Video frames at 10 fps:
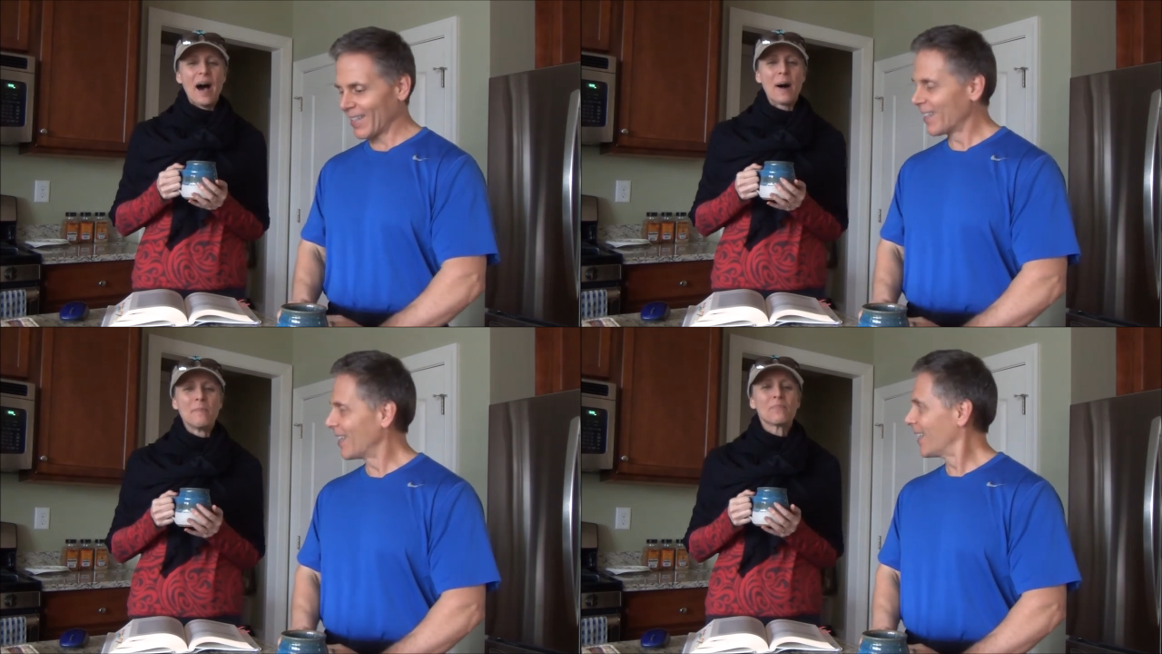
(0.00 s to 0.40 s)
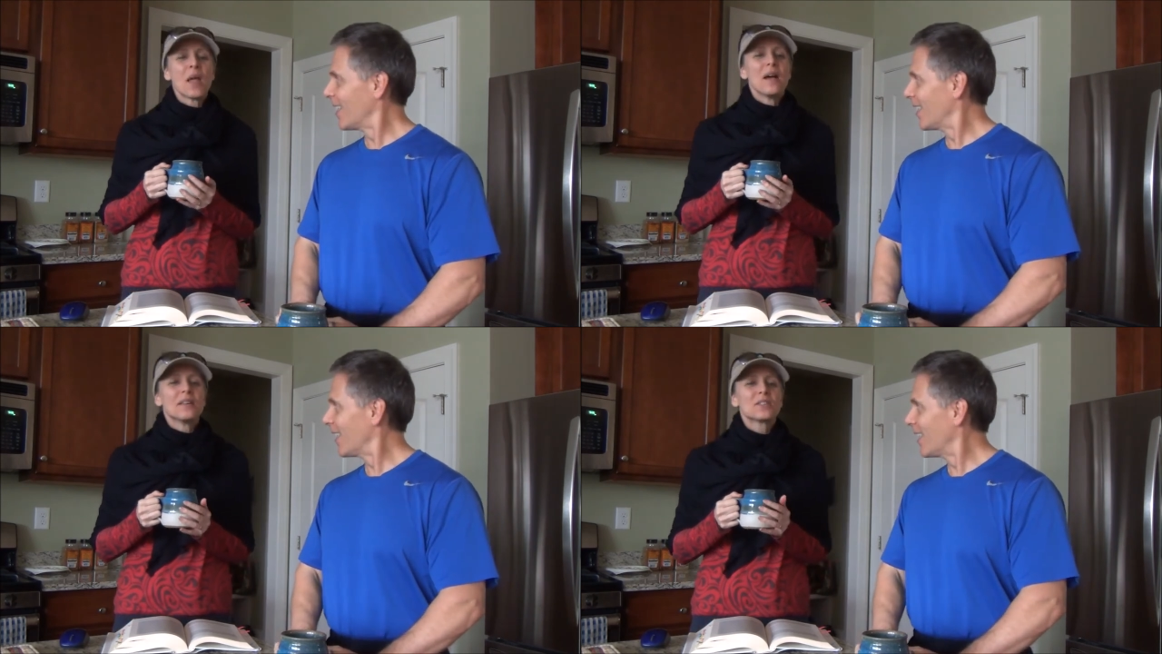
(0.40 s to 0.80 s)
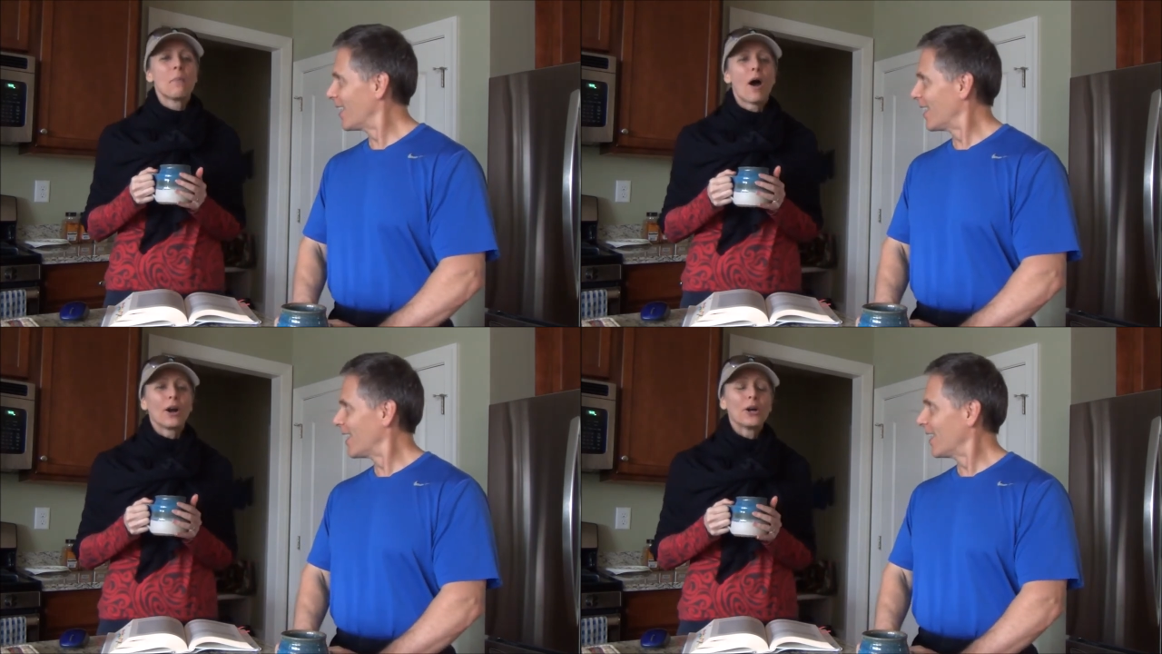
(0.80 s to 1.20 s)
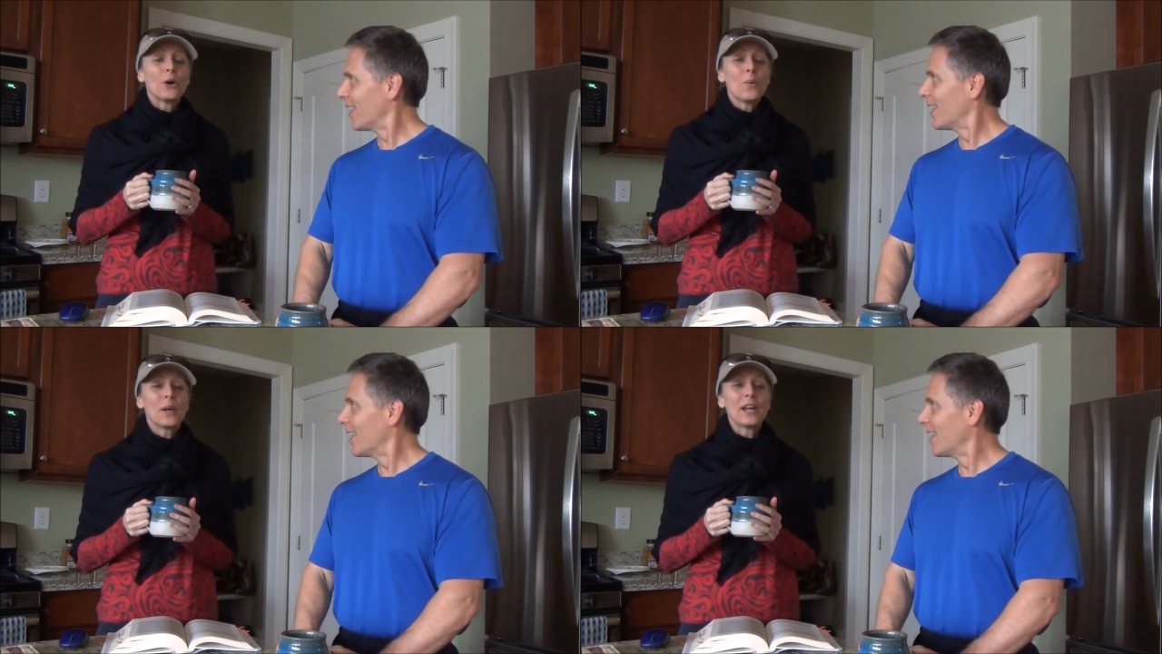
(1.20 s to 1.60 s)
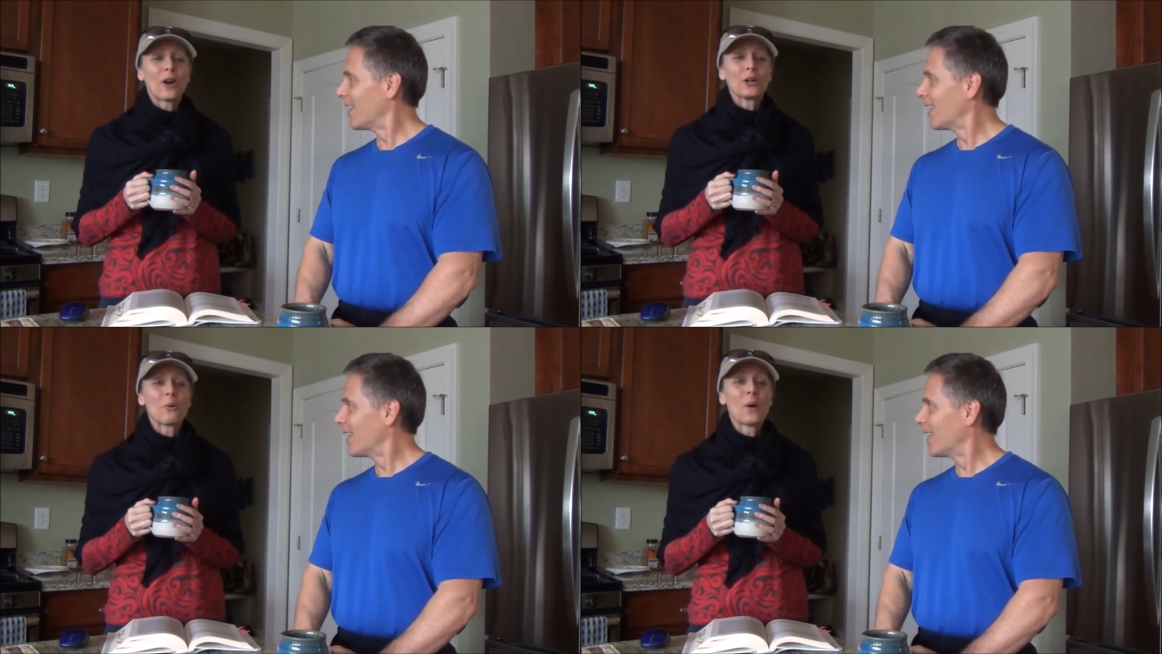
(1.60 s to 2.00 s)
Speaker 1: Um, tomorrow we
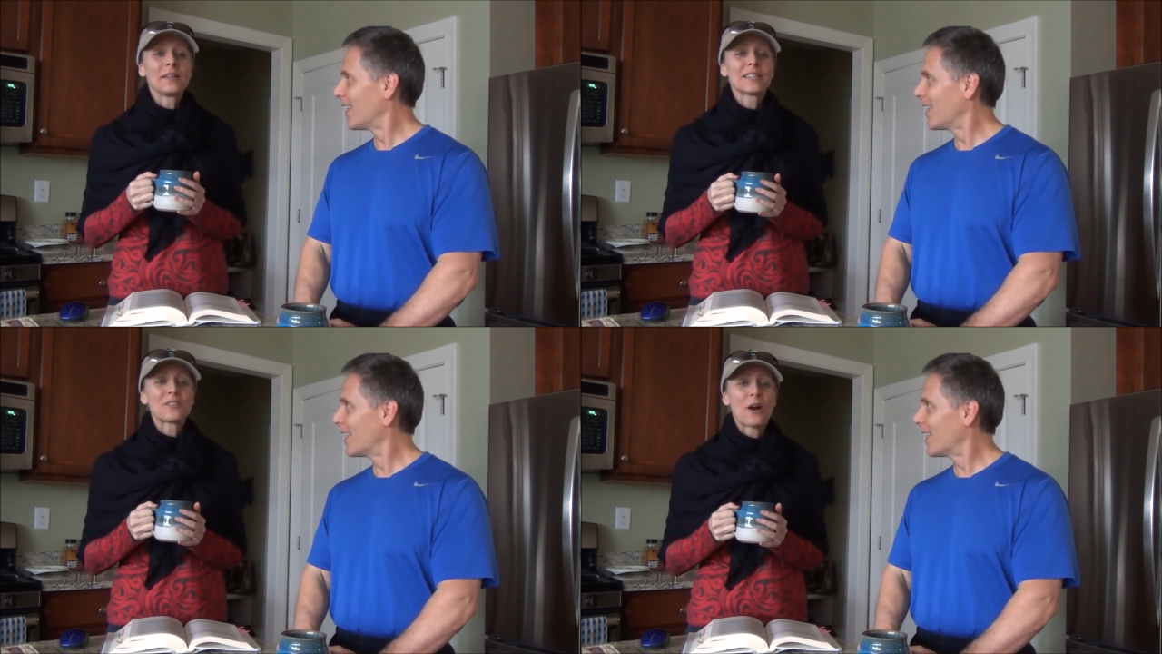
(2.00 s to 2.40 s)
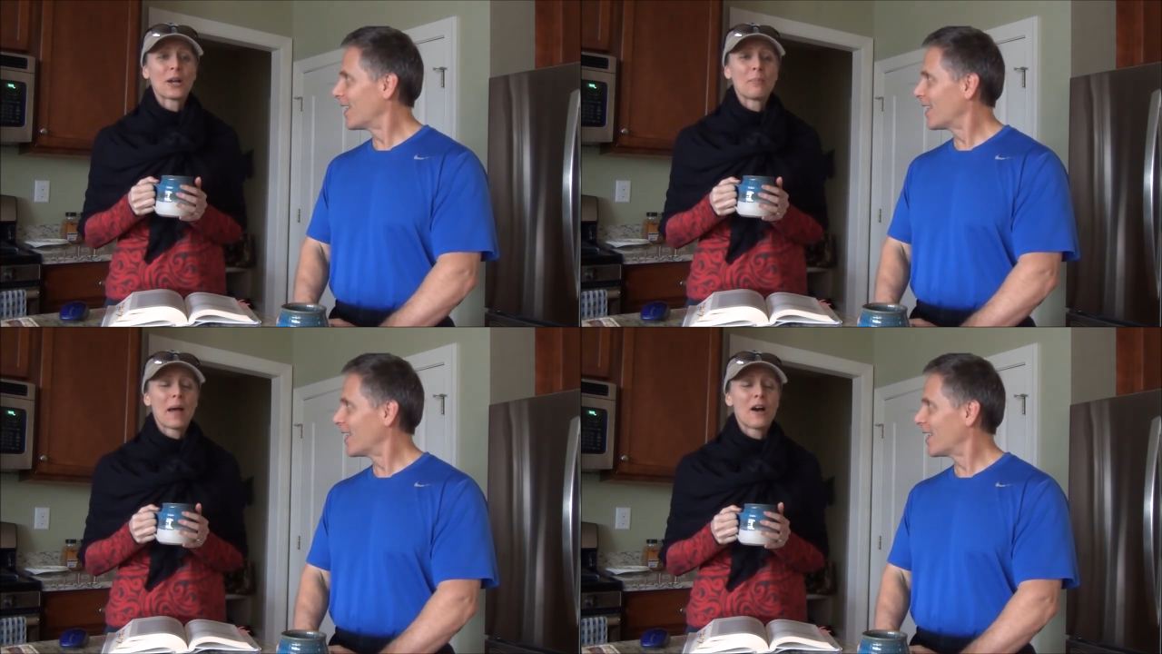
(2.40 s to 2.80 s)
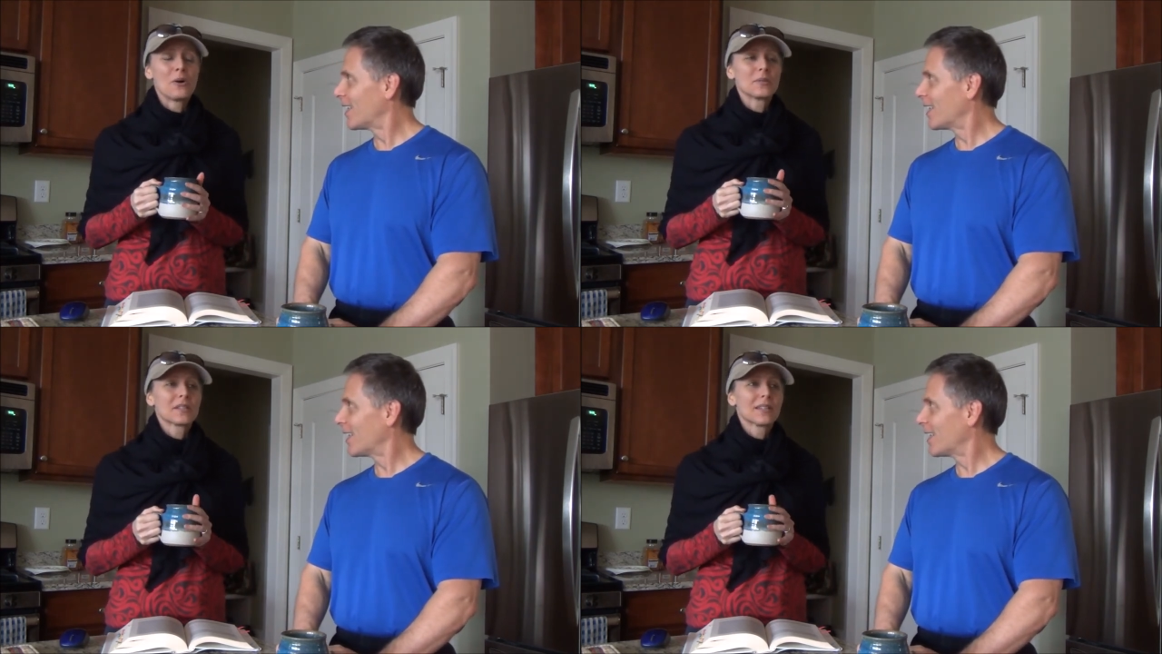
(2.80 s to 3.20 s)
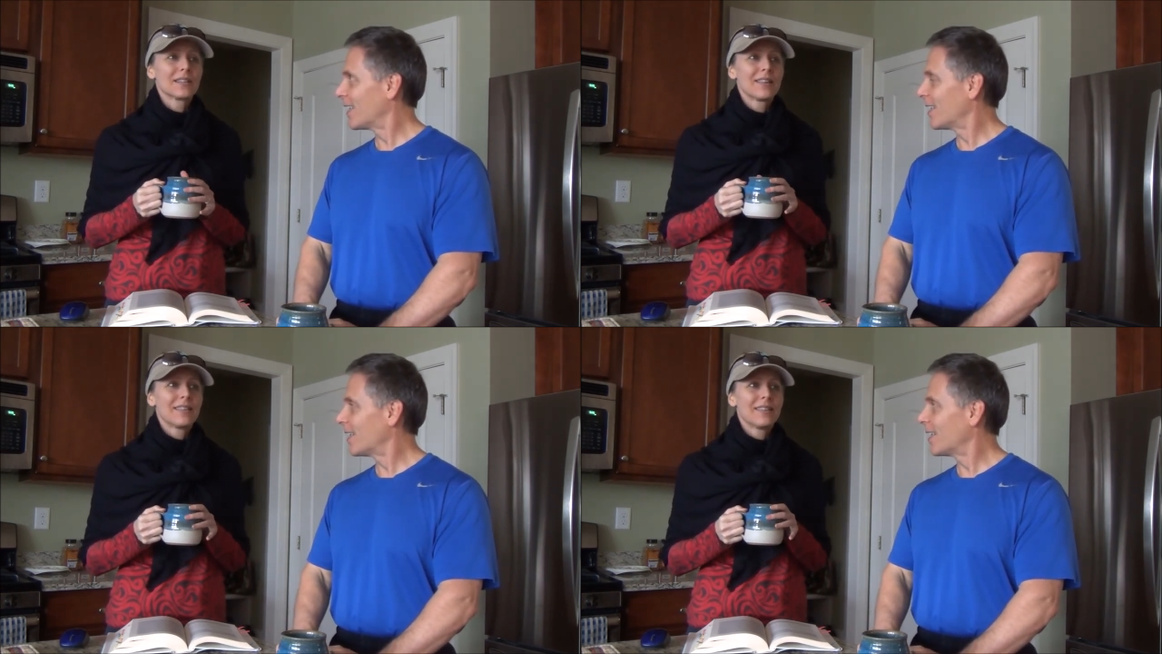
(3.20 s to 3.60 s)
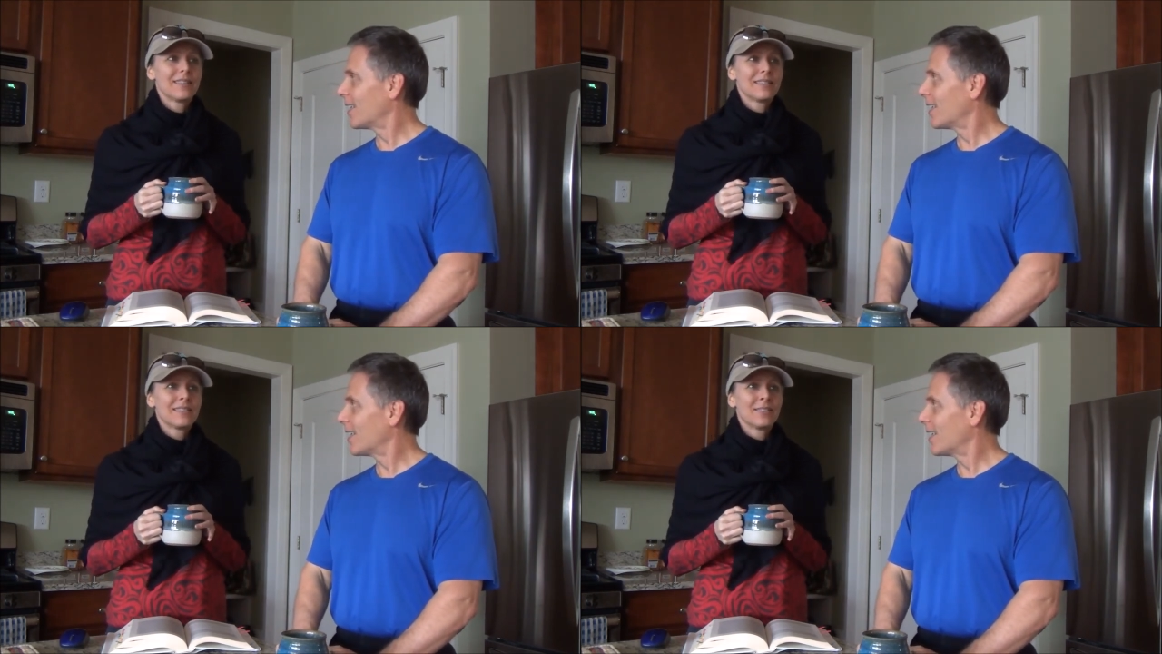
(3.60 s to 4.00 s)
are going to talk about
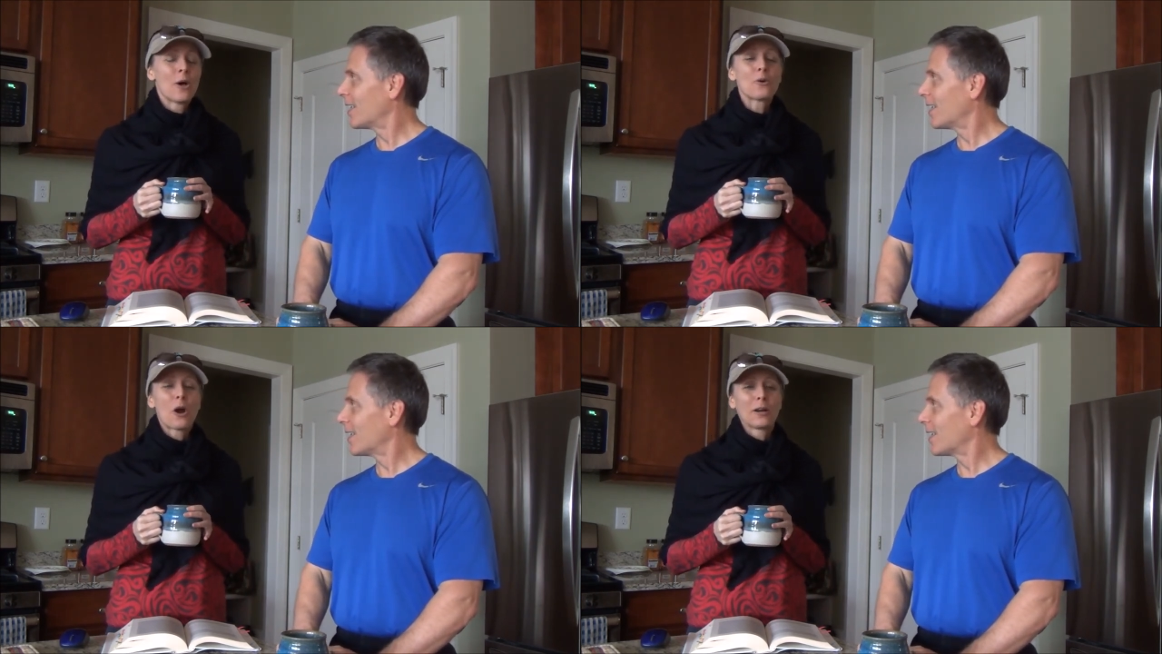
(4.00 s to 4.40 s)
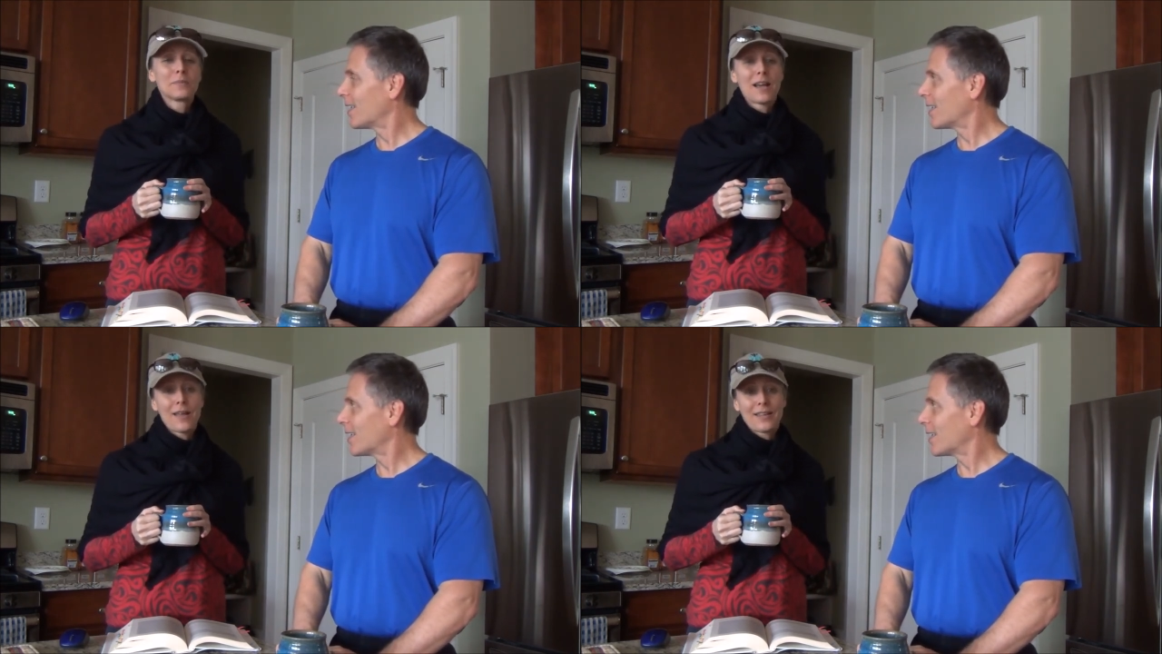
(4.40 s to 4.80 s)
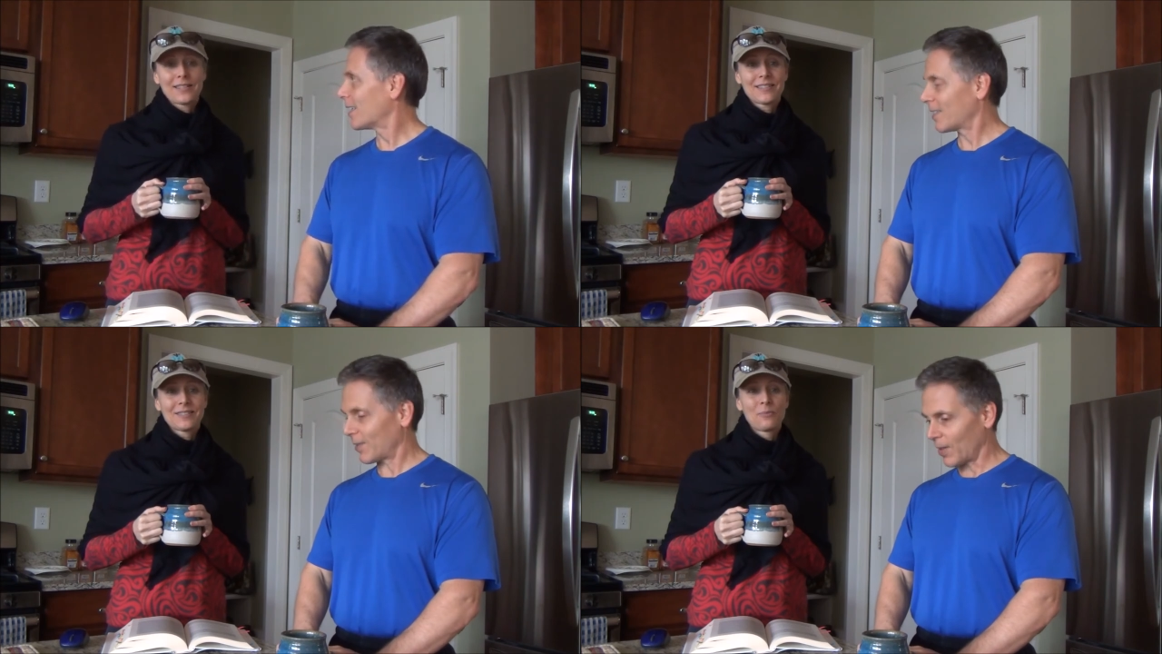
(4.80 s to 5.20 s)
low carb diets.